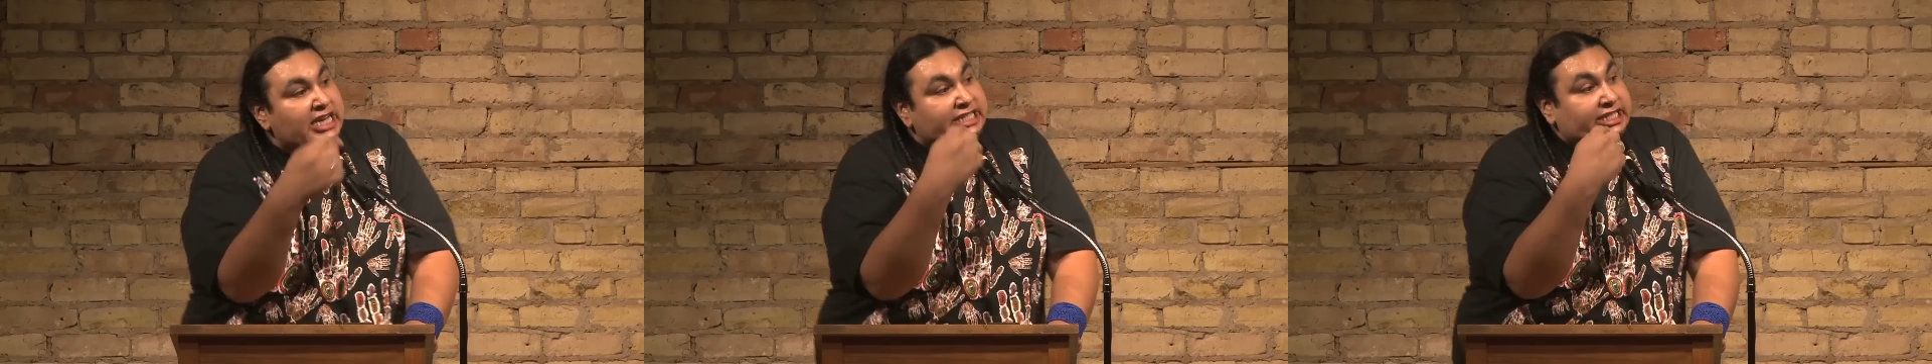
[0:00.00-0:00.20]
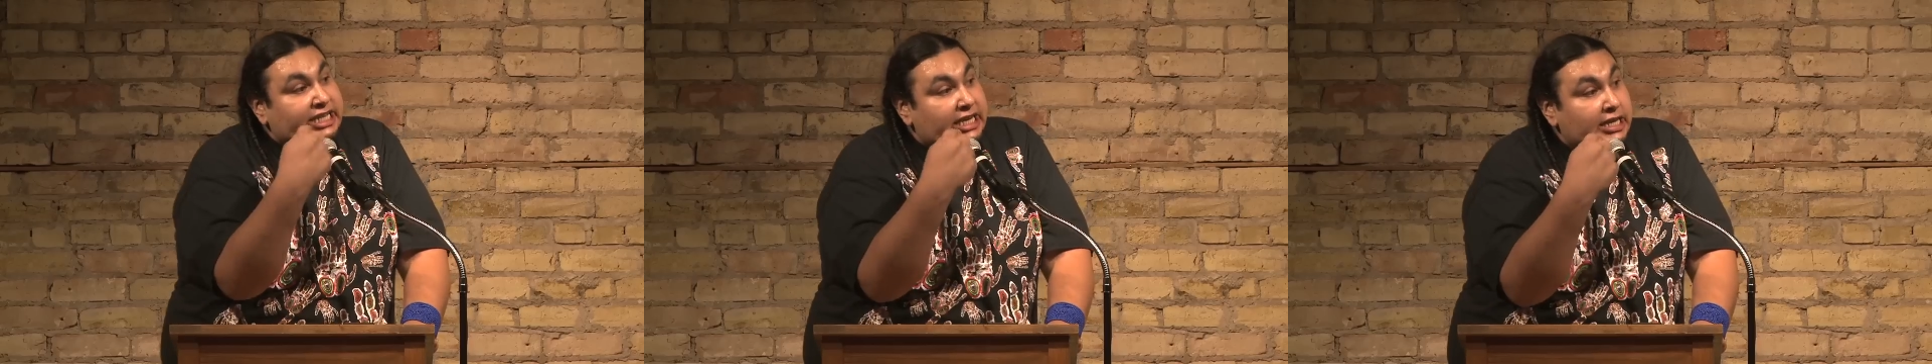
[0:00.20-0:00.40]

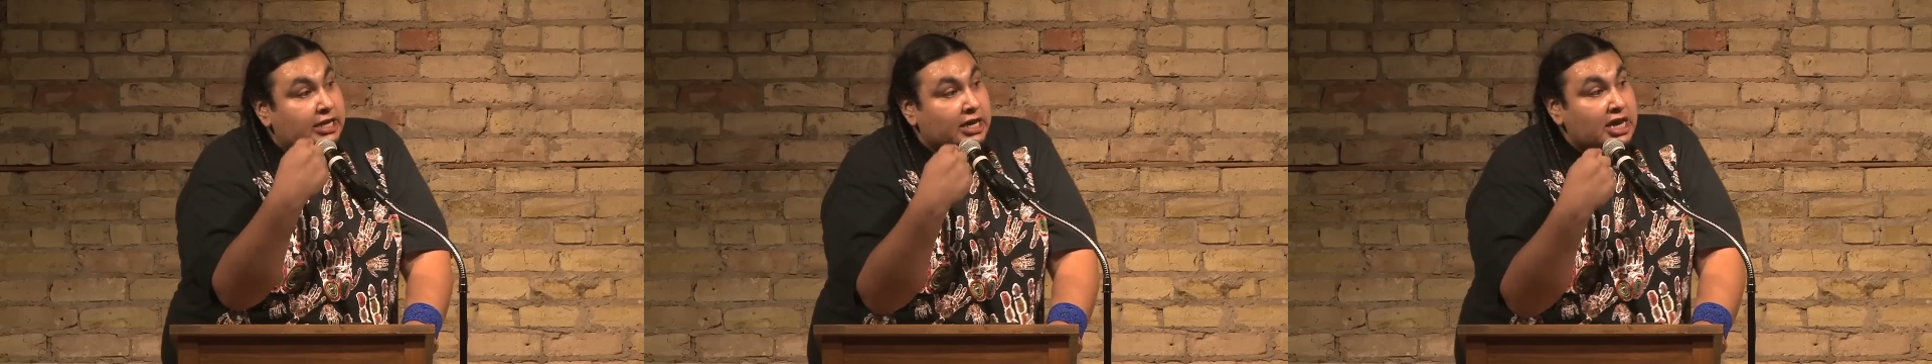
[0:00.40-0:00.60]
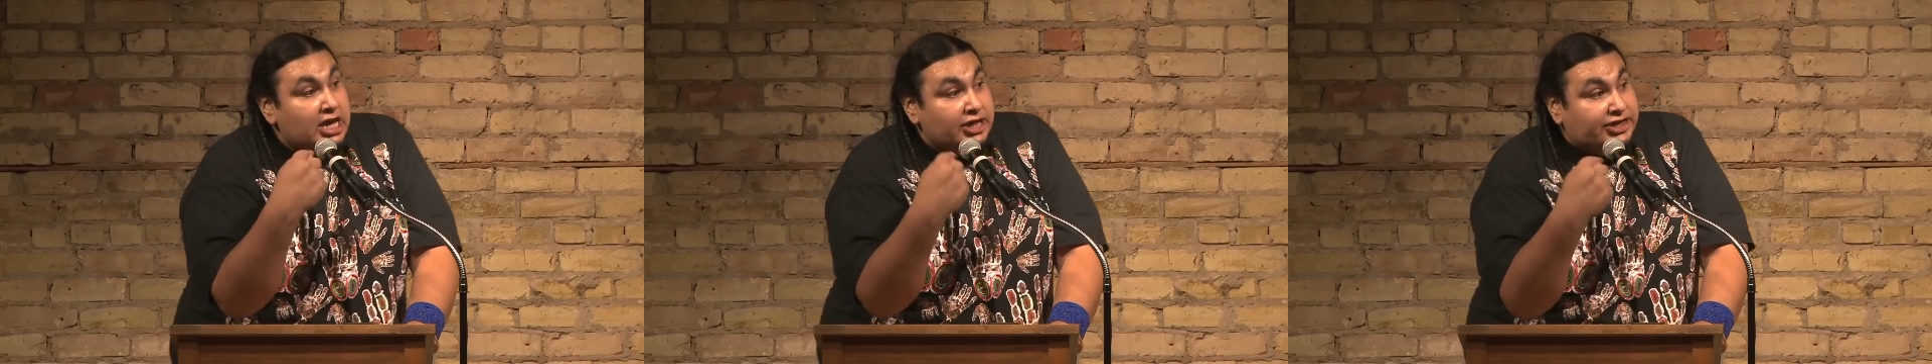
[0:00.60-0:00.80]
See,
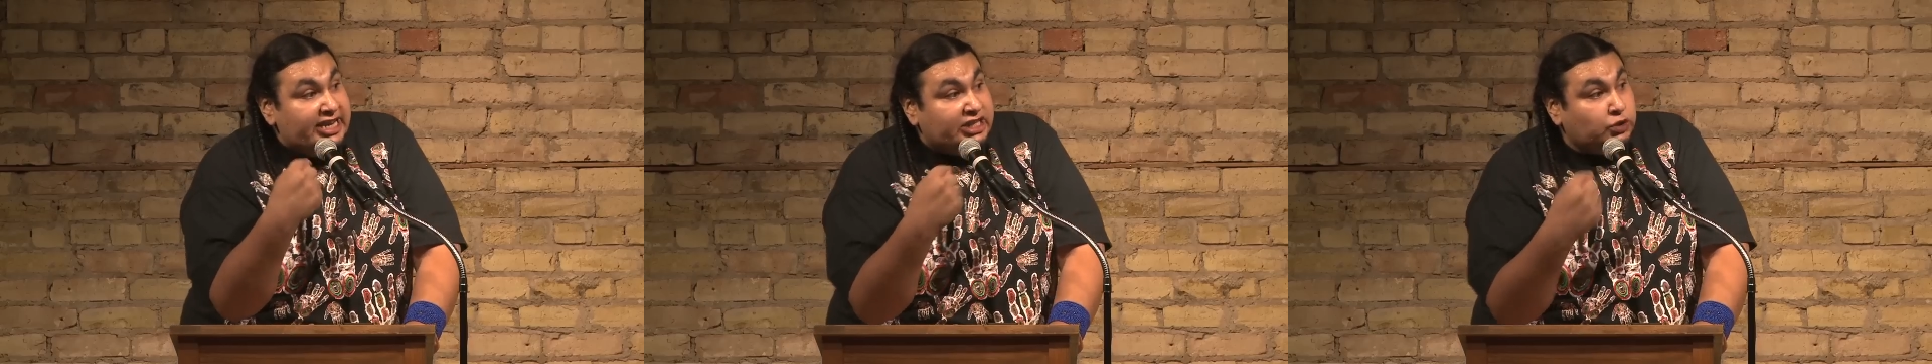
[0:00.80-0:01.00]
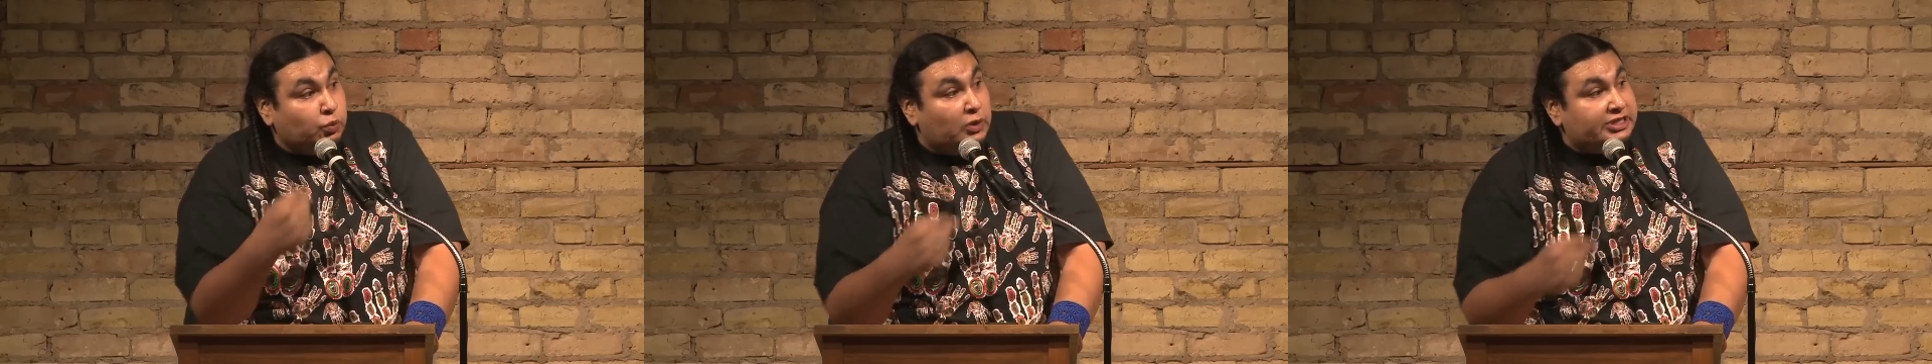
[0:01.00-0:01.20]

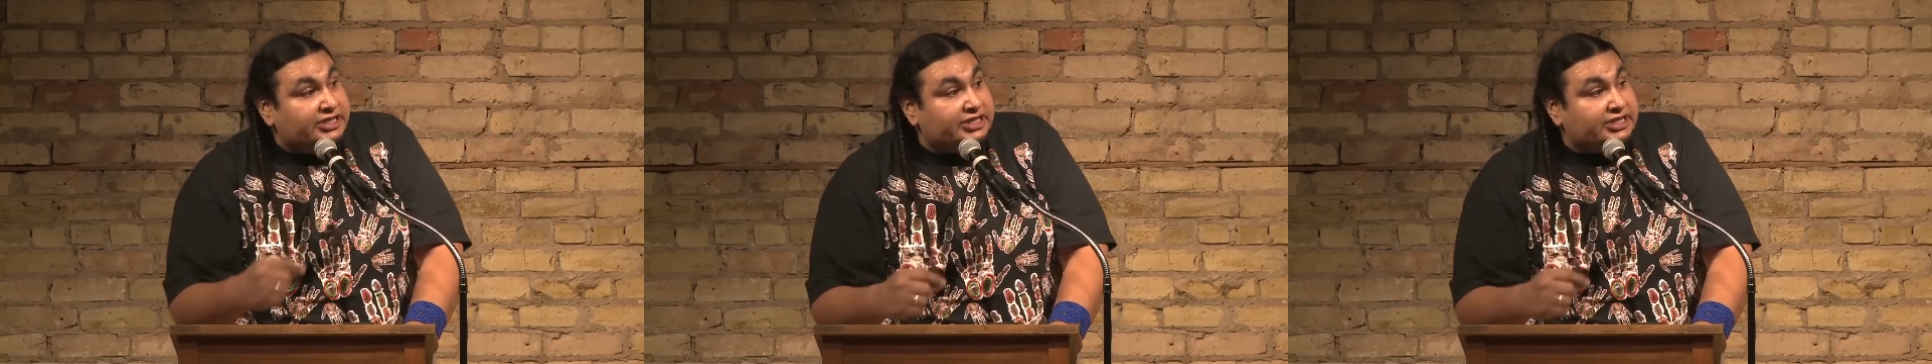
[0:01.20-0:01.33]
this one